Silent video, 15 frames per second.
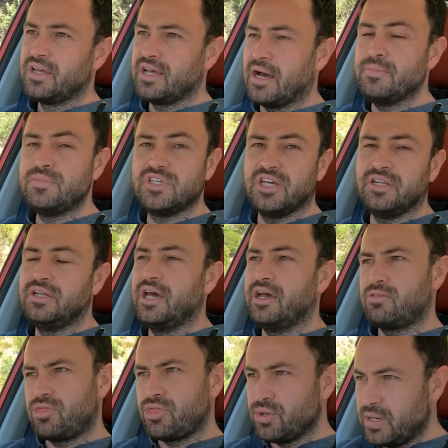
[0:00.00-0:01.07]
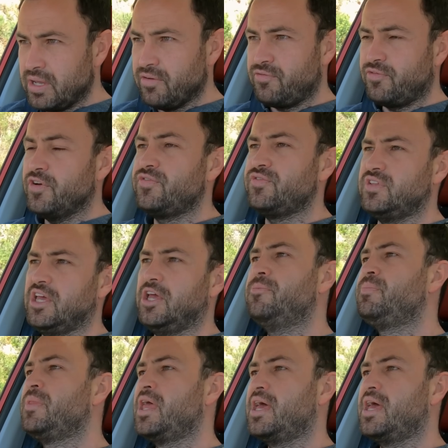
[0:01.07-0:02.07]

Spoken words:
comes in at $350.